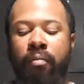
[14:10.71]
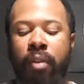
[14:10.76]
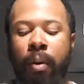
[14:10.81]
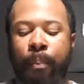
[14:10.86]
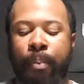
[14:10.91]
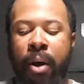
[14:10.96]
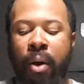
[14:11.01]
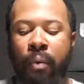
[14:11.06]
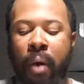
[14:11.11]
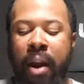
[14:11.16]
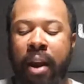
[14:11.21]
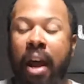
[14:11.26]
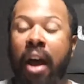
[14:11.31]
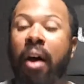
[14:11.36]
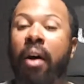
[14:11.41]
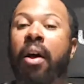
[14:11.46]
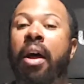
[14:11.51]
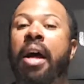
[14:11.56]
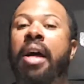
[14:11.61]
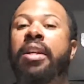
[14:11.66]
But right
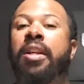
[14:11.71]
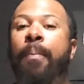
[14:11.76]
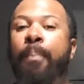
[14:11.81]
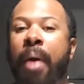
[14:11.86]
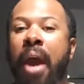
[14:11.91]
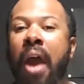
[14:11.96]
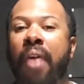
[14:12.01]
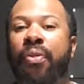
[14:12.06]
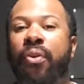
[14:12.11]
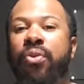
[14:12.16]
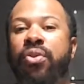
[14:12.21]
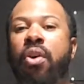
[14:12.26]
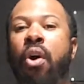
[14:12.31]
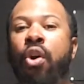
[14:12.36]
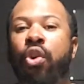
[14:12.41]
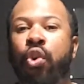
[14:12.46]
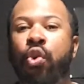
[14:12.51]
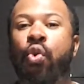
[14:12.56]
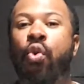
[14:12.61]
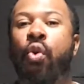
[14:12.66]
now, the Panthers are
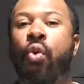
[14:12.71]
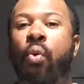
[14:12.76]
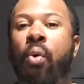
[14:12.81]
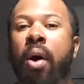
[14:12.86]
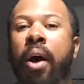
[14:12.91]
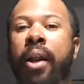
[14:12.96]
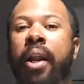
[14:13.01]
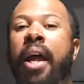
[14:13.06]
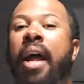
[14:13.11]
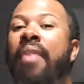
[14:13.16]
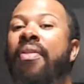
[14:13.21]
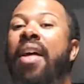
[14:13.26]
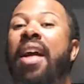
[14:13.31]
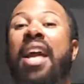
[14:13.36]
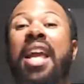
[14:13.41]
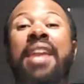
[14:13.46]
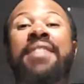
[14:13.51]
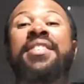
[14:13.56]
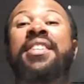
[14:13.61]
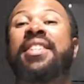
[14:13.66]
2-1. The
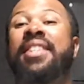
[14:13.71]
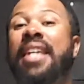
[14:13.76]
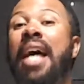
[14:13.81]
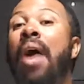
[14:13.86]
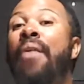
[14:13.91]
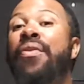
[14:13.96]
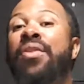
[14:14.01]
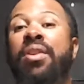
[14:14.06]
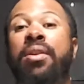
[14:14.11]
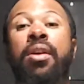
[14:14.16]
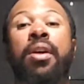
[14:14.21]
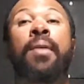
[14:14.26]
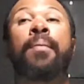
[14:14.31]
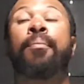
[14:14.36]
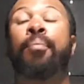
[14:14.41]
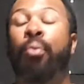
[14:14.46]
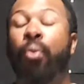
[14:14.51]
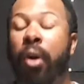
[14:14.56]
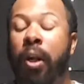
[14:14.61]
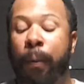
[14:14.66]
NFC South is looking
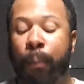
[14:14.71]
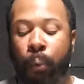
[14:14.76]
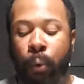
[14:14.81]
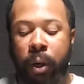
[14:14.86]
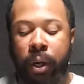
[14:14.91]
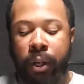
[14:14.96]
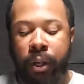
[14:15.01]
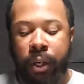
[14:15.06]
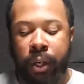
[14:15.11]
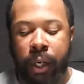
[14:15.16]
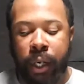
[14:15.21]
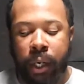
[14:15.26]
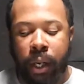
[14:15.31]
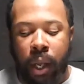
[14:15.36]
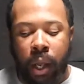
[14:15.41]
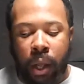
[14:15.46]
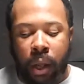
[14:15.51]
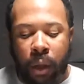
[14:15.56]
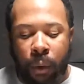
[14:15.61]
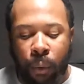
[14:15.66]
pretty, pretty good.
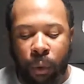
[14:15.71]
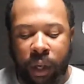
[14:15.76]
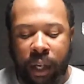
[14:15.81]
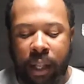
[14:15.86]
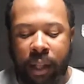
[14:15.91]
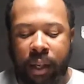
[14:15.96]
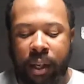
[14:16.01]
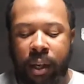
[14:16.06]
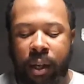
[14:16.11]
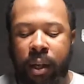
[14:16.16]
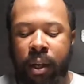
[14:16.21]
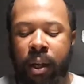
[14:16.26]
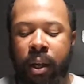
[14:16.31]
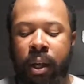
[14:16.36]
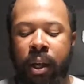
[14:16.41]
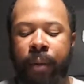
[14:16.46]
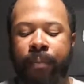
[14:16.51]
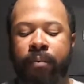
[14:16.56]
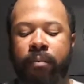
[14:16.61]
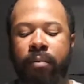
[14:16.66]
We'll
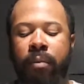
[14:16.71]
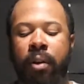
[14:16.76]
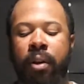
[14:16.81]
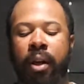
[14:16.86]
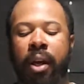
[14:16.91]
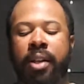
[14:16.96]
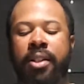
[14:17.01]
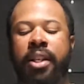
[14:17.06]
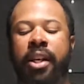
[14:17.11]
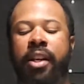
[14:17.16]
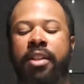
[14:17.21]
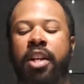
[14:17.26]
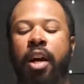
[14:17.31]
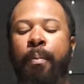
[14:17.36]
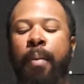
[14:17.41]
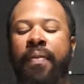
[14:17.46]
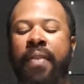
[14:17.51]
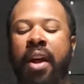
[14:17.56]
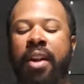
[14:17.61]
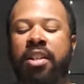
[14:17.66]
continue to talk
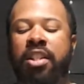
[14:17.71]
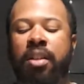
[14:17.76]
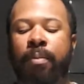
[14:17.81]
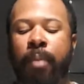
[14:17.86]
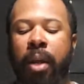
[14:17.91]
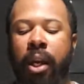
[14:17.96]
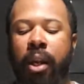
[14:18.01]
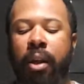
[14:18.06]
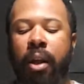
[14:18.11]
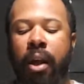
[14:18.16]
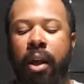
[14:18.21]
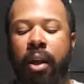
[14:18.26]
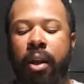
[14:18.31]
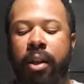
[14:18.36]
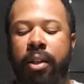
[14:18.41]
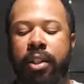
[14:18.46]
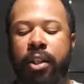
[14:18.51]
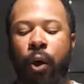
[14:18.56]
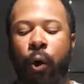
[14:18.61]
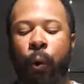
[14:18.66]
about that in just a minute.
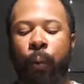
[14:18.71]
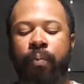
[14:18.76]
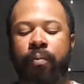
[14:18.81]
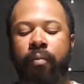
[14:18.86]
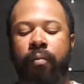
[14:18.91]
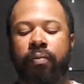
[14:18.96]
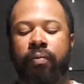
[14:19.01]
So,